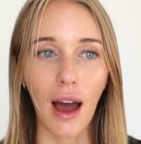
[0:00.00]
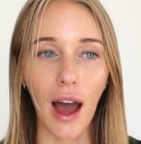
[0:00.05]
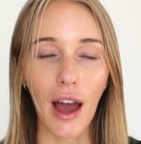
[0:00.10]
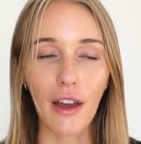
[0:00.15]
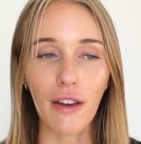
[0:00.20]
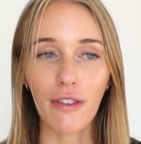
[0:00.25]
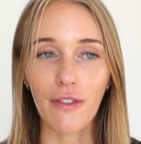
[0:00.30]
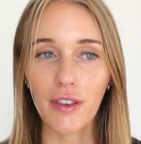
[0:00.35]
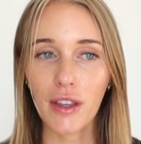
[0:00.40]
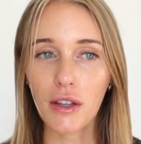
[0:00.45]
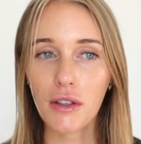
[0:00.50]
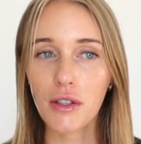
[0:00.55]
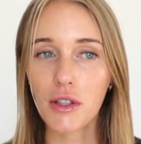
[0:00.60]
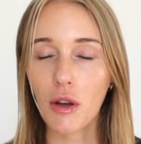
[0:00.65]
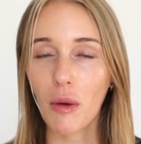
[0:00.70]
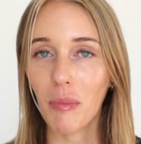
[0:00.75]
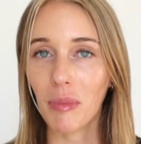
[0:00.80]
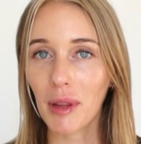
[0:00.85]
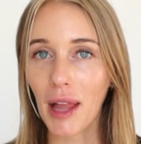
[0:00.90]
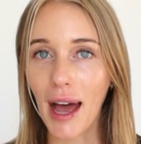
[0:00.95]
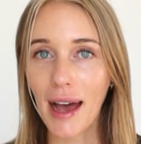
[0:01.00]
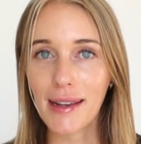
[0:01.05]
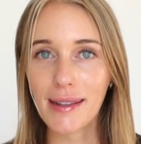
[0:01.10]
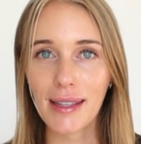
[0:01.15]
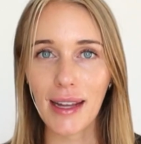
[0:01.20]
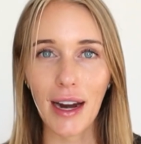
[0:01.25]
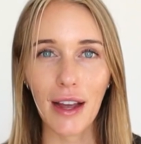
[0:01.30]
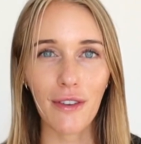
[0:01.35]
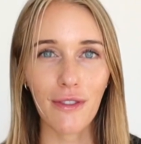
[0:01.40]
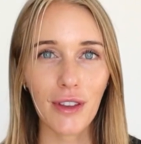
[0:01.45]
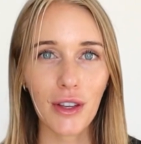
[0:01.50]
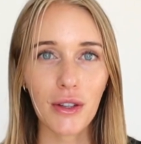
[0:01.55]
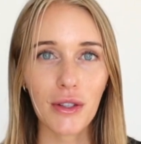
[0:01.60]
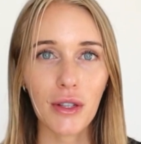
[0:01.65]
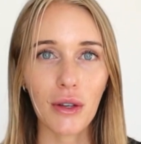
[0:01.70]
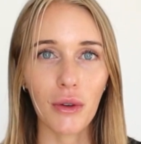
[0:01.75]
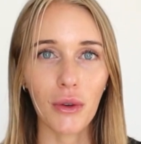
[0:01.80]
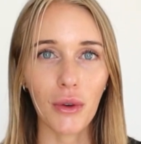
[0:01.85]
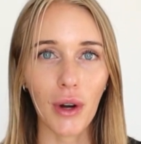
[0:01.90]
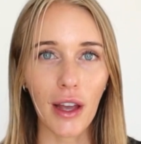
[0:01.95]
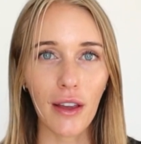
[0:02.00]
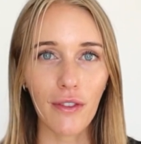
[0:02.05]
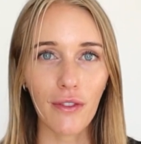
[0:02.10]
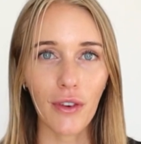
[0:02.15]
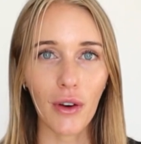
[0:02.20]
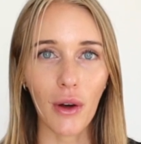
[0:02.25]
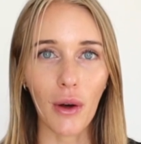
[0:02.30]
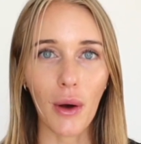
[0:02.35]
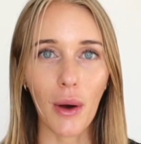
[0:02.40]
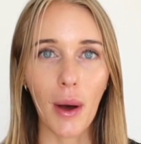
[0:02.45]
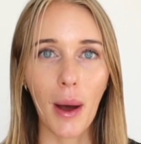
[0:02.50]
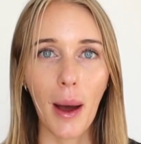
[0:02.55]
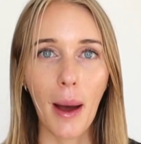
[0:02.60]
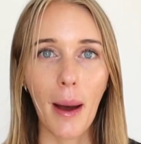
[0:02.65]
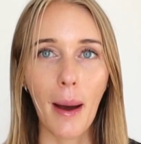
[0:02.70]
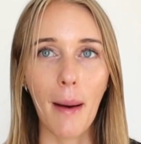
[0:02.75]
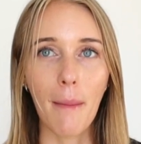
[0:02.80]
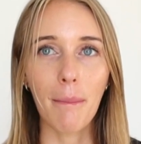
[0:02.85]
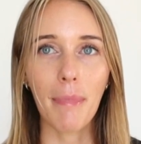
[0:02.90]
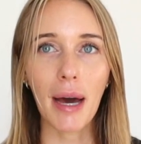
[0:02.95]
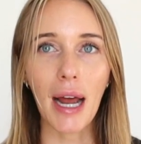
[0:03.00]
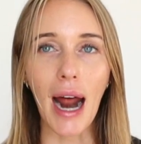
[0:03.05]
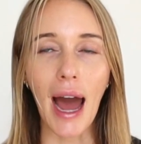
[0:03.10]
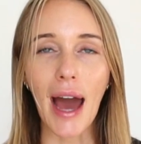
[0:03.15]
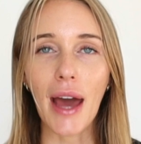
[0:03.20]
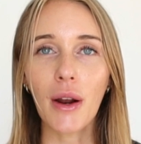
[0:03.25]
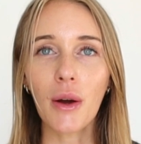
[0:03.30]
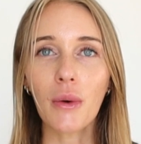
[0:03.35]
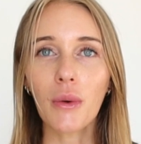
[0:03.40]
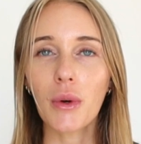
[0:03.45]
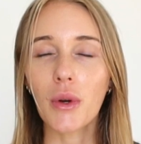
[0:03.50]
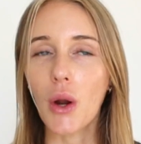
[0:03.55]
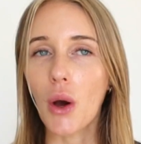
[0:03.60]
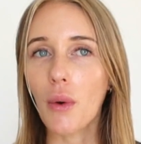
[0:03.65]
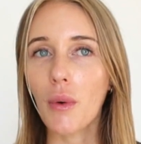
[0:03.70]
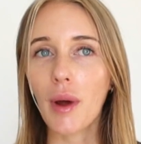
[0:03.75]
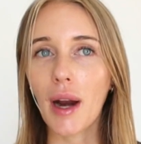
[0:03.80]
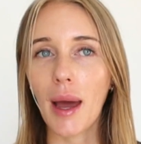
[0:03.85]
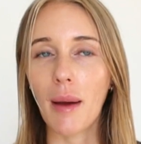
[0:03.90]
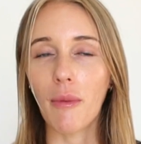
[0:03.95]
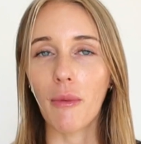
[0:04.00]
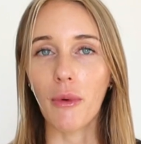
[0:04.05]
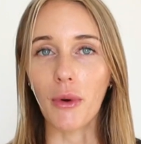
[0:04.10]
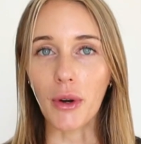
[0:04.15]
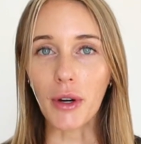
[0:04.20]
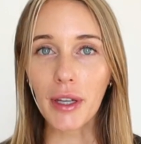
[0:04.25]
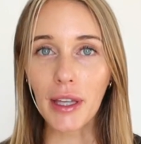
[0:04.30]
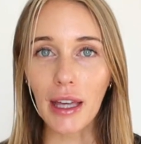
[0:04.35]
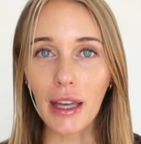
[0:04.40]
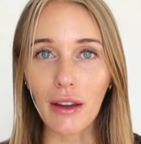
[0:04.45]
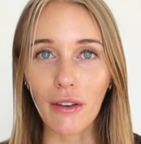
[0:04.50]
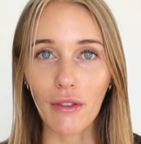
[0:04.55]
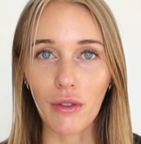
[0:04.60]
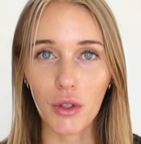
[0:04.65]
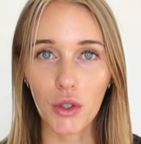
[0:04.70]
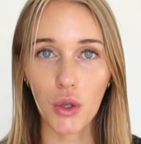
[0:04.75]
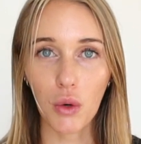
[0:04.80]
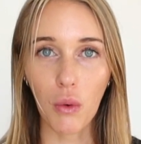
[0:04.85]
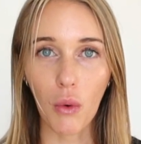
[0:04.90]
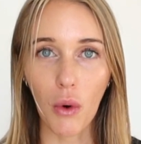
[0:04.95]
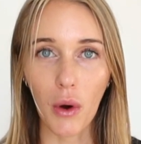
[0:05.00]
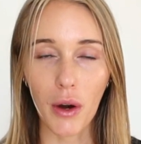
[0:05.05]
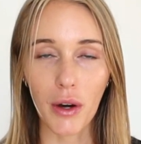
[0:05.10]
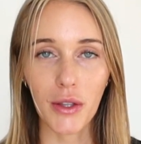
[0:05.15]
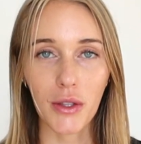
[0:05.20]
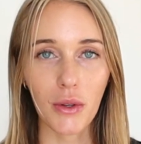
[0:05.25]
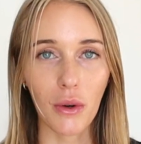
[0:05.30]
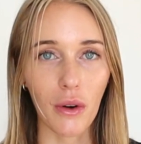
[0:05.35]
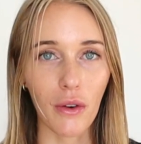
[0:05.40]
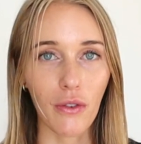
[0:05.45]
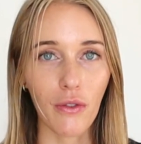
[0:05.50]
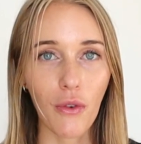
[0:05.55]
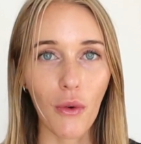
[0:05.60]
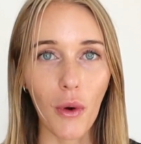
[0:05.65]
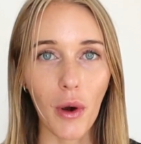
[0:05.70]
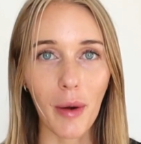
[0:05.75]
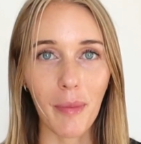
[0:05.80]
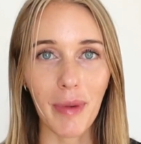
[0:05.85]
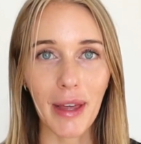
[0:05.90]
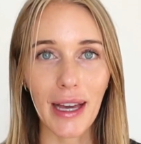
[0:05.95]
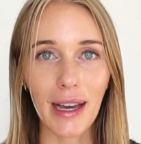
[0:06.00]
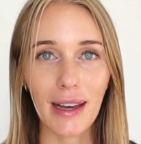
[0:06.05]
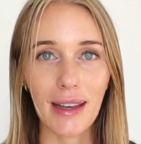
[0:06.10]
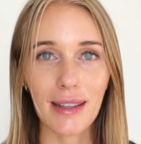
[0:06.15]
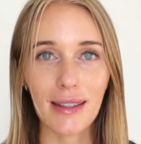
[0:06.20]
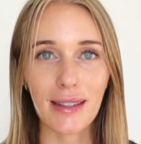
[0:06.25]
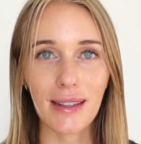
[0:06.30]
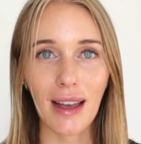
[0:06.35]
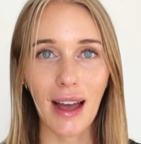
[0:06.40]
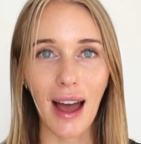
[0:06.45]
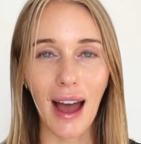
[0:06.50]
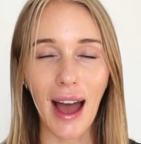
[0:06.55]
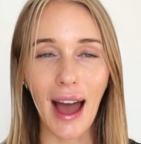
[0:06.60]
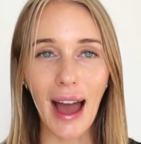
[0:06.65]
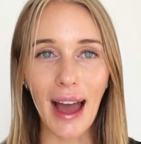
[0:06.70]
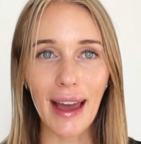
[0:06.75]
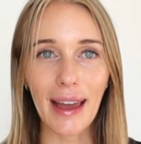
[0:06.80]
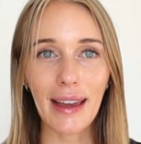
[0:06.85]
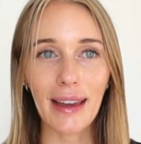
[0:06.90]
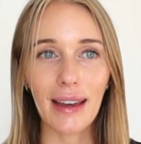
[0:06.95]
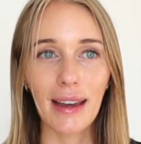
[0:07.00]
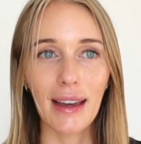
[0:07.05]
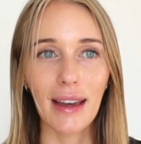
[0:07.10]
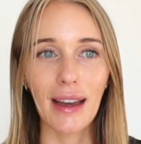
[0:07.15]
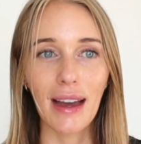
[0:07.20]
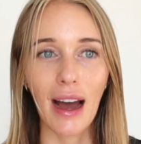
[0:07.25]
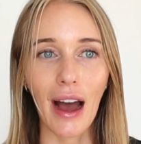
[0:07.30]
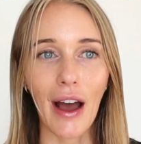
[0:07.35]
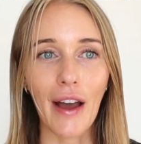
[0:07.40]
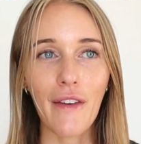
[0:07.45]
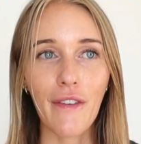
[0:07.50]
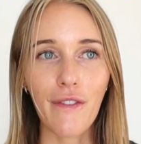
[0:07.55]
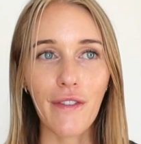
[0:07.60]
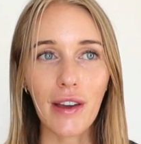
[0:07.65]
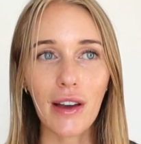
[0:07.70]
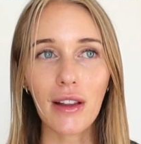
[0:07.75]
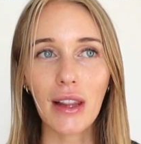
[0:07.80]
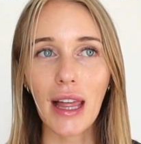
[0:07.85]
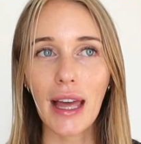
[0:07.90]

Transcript: I feel so blessed and I feel so grateful, but I don't know what I'm working towards or for because I I feel